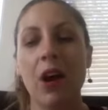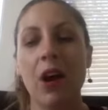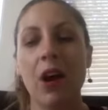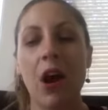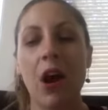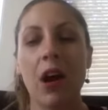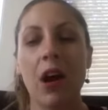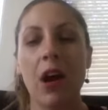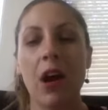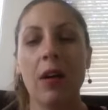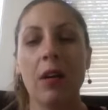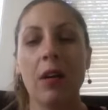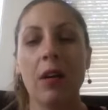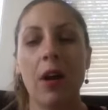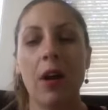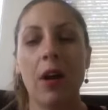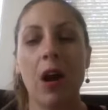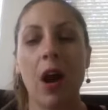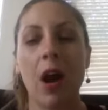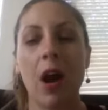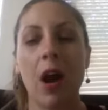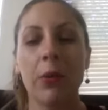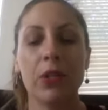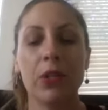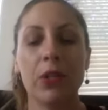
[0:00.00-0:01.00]
there
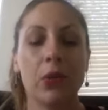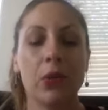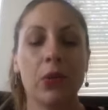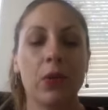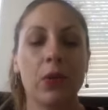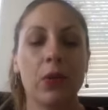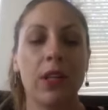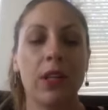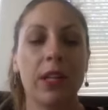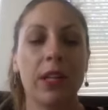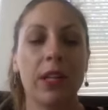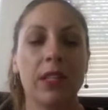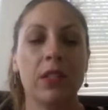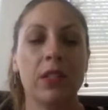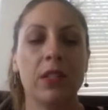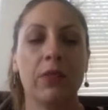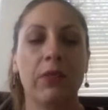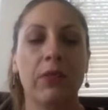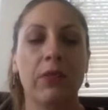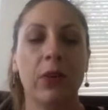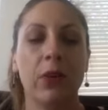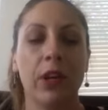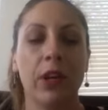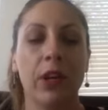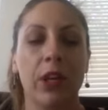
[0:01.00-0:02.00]
are opportunities
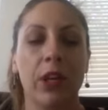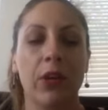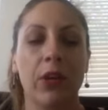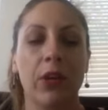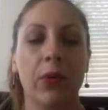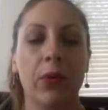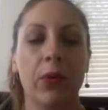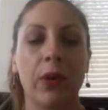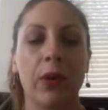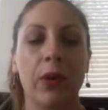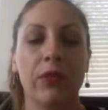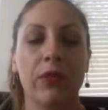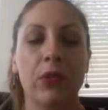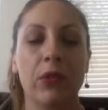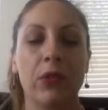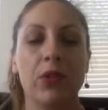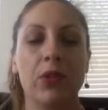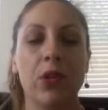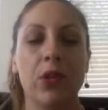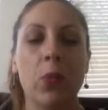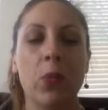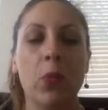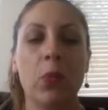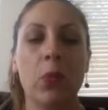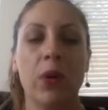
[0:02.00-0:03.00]
for you if
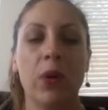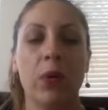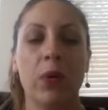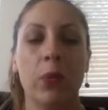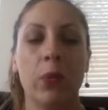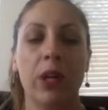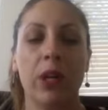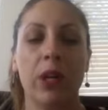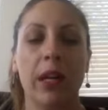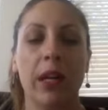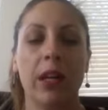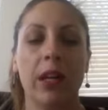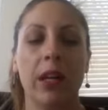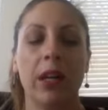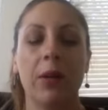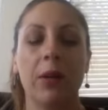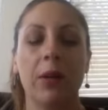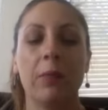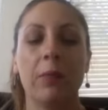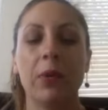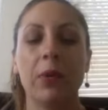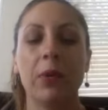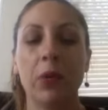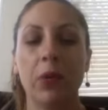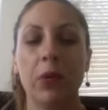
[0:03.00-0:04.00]
you don't want to work at a
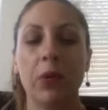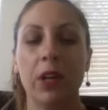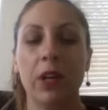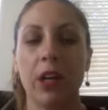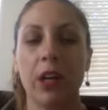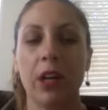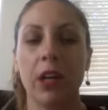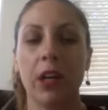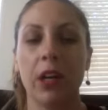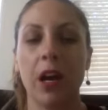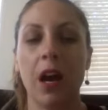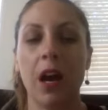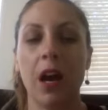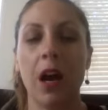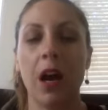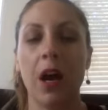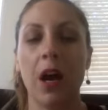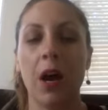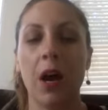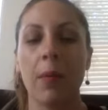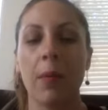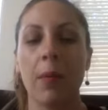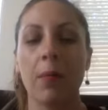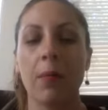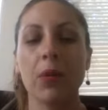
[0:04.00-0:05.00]
computer.
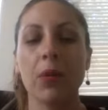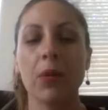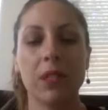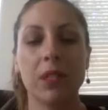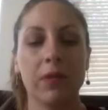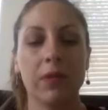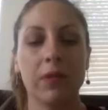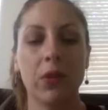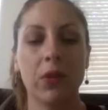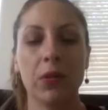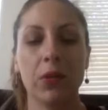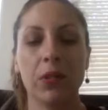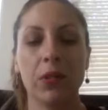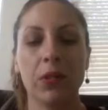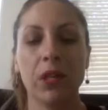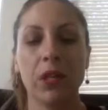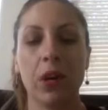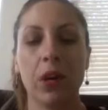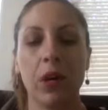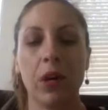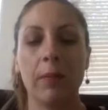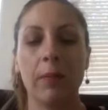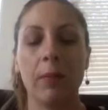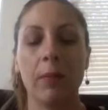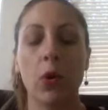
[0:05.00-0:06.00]
Most of those
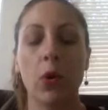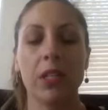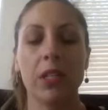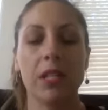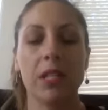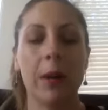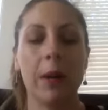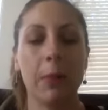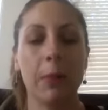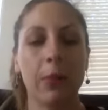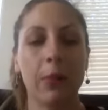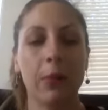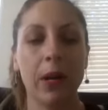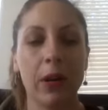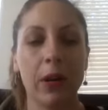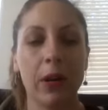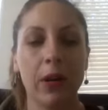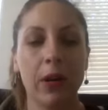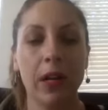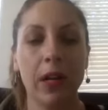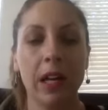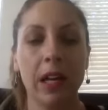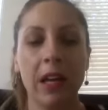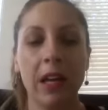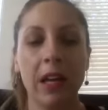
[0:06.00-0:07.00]
are more
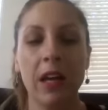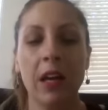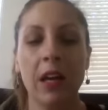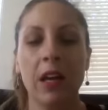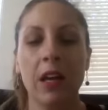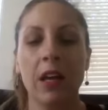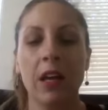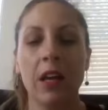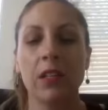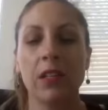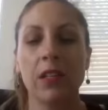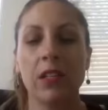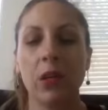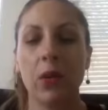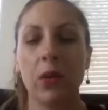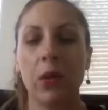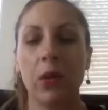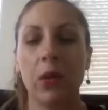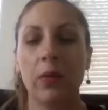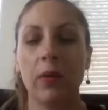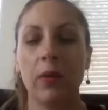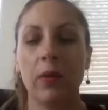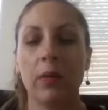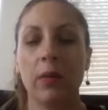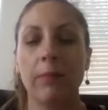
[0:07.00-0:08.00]
temporary, so
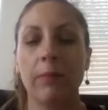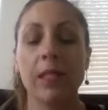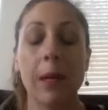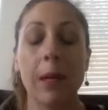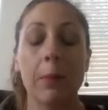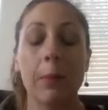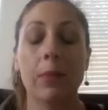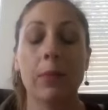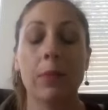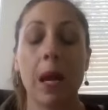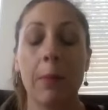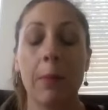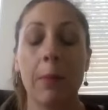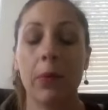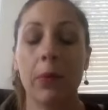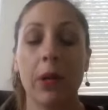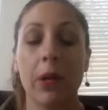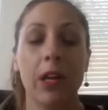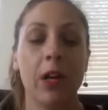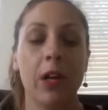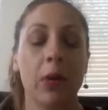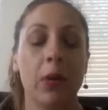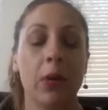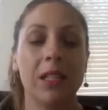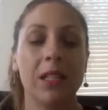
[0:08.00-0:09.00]
temporary
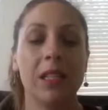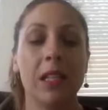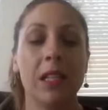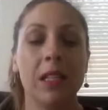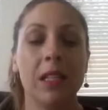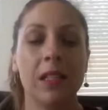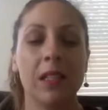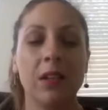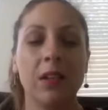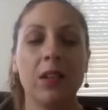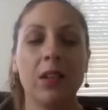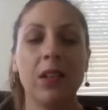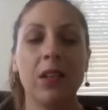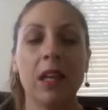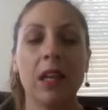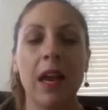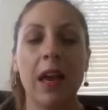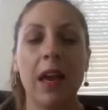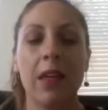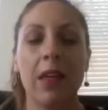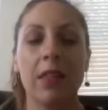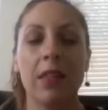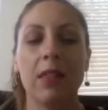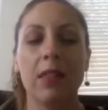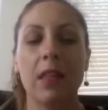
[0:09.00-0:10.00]
or seasonal,
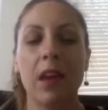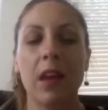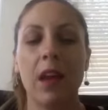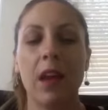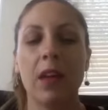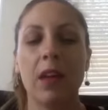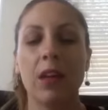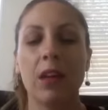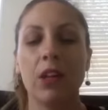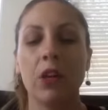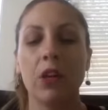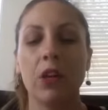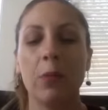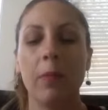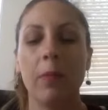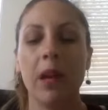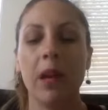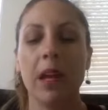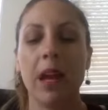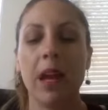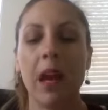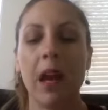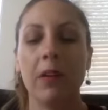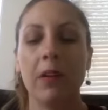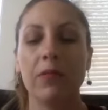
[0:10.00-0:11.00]
and you may
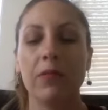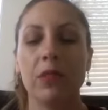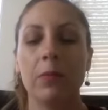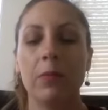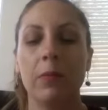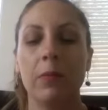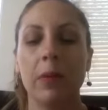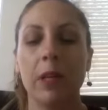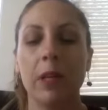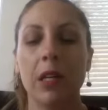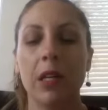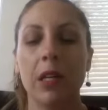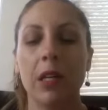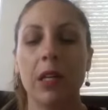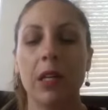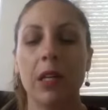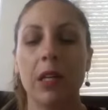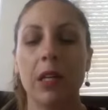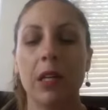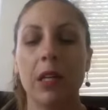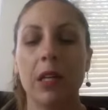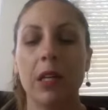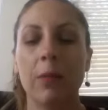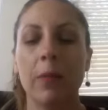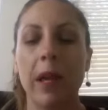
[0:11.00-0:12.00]
have
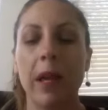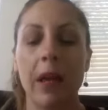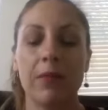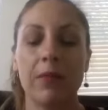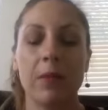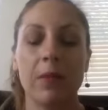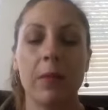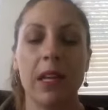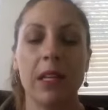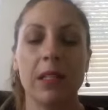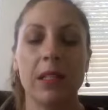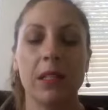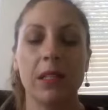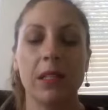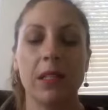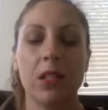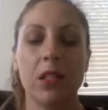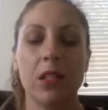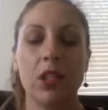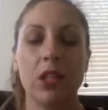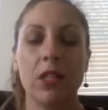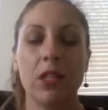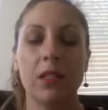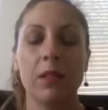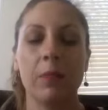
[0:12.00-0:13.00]
to make
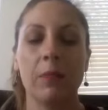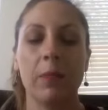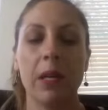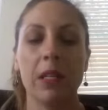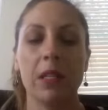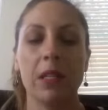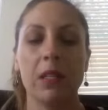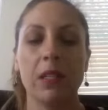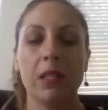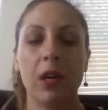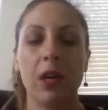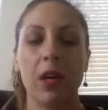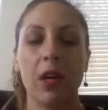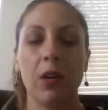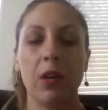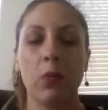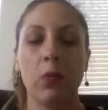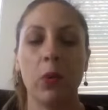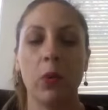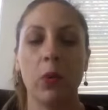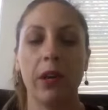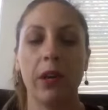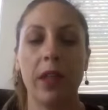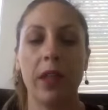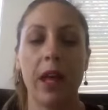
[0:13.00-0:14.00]
decisions based on
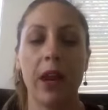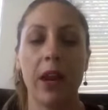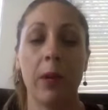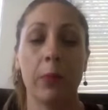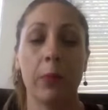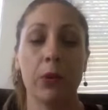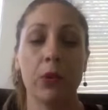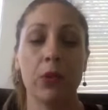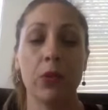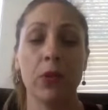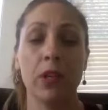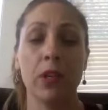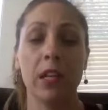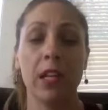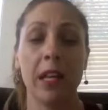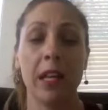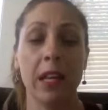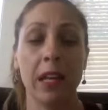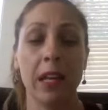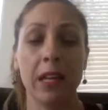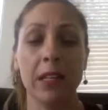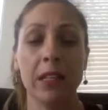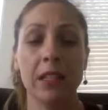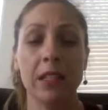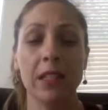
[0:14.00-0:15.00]
where that opportunity
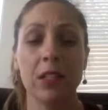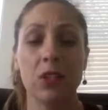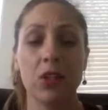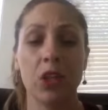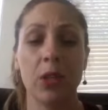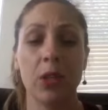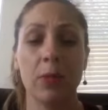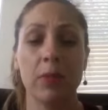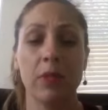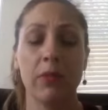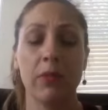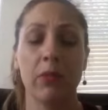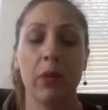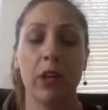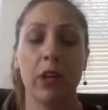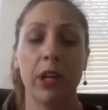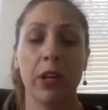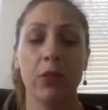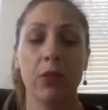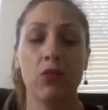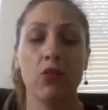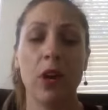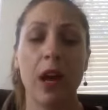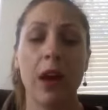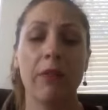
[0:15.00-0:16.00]
is in terms of where you
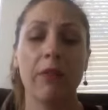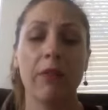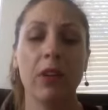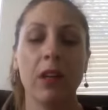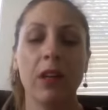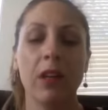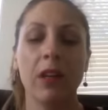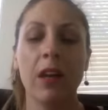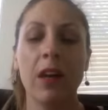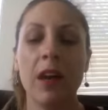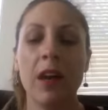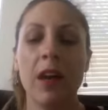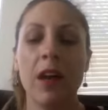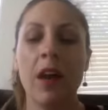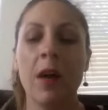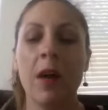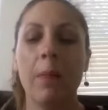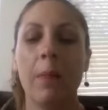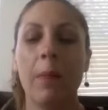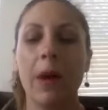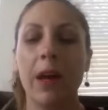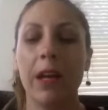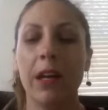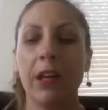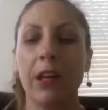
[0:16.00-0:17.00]
travel.
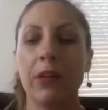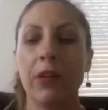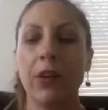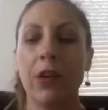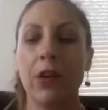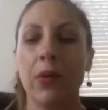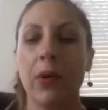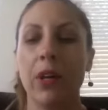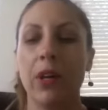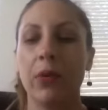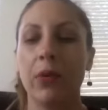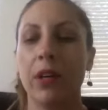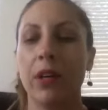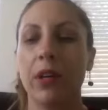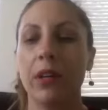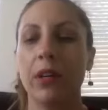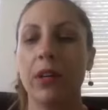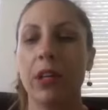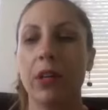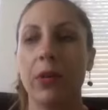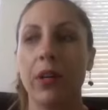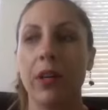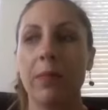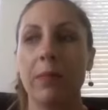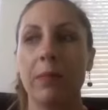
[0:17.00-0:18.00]
But you
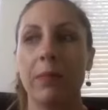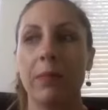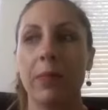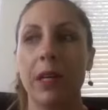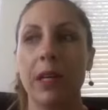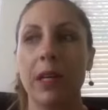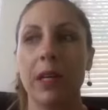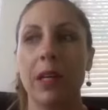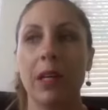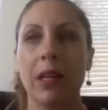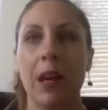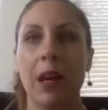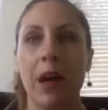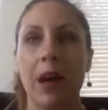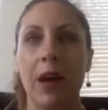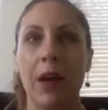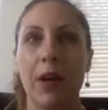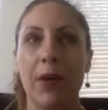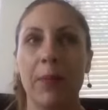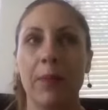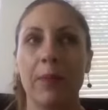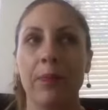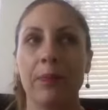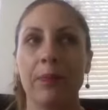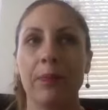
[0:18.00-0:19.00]
can be
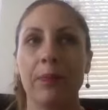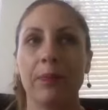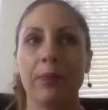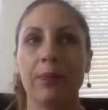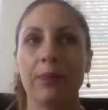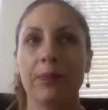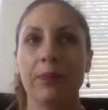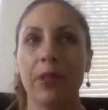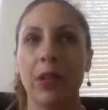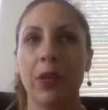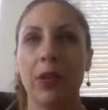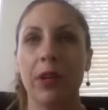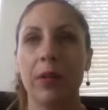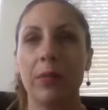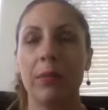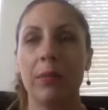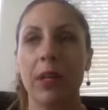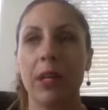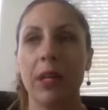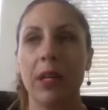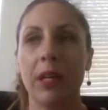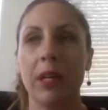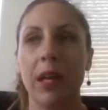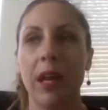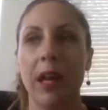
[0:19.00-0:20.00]

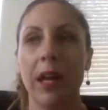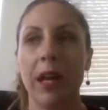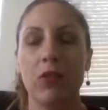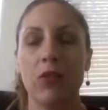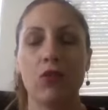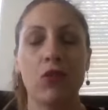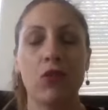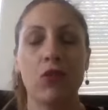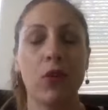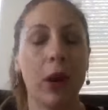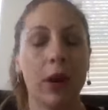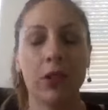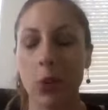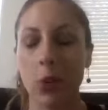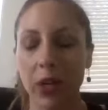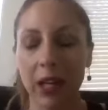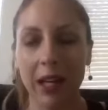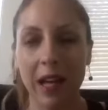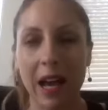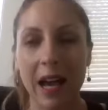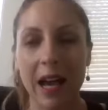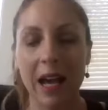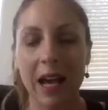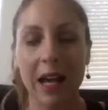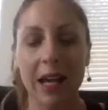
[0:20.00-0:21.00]
a tour
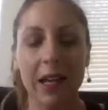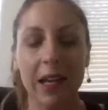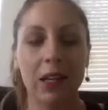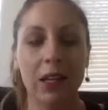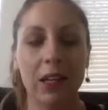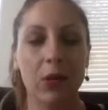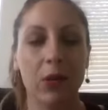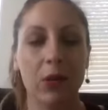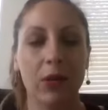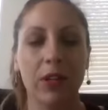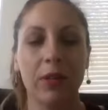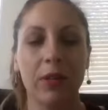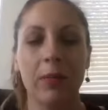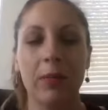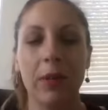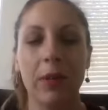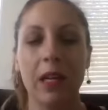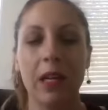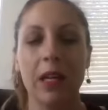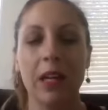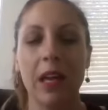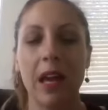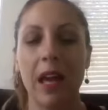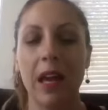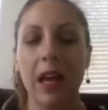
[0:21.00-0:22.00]
guide, you could
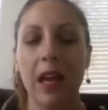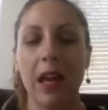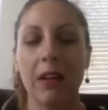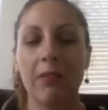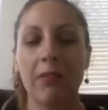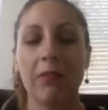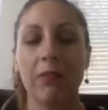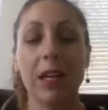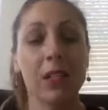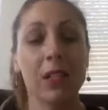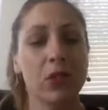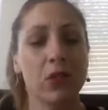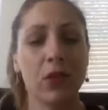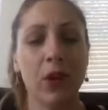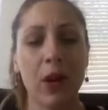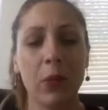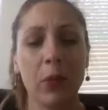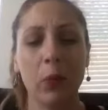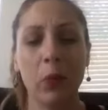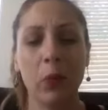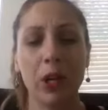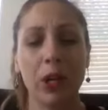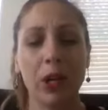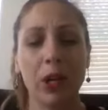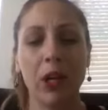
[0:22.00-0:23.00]
be a restaurant
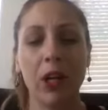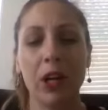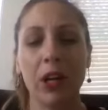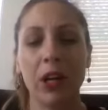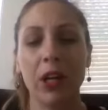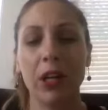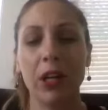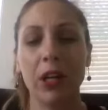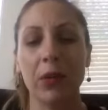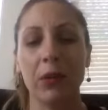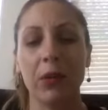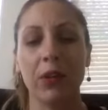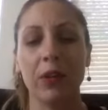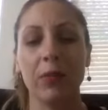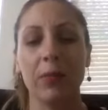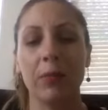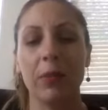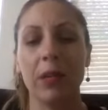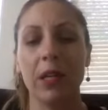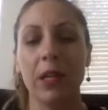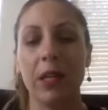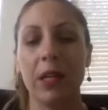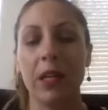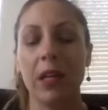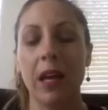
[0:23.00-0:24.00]
worker, you could
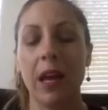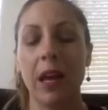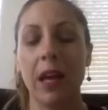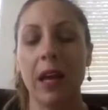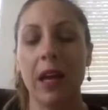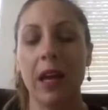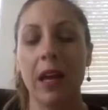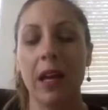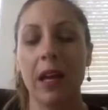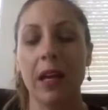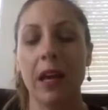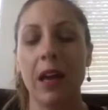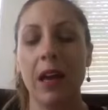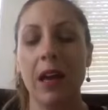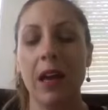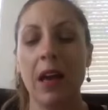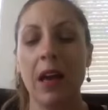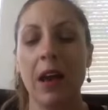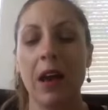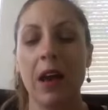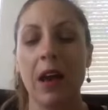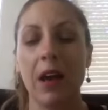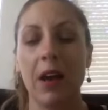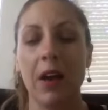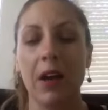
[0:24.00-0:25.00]
be a
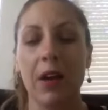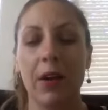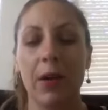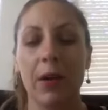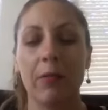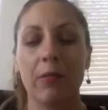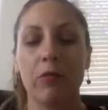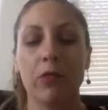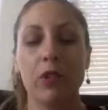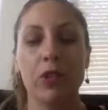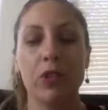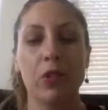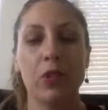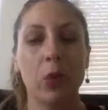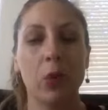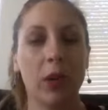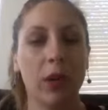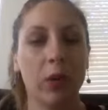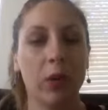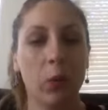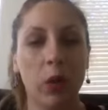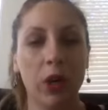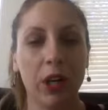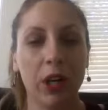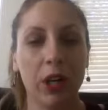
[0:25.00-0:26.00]
resort
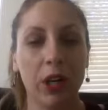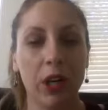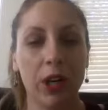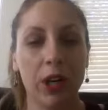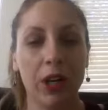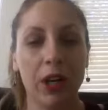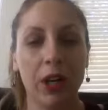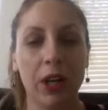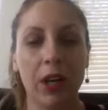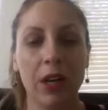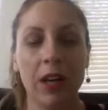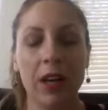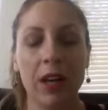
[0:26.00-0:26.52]
worker,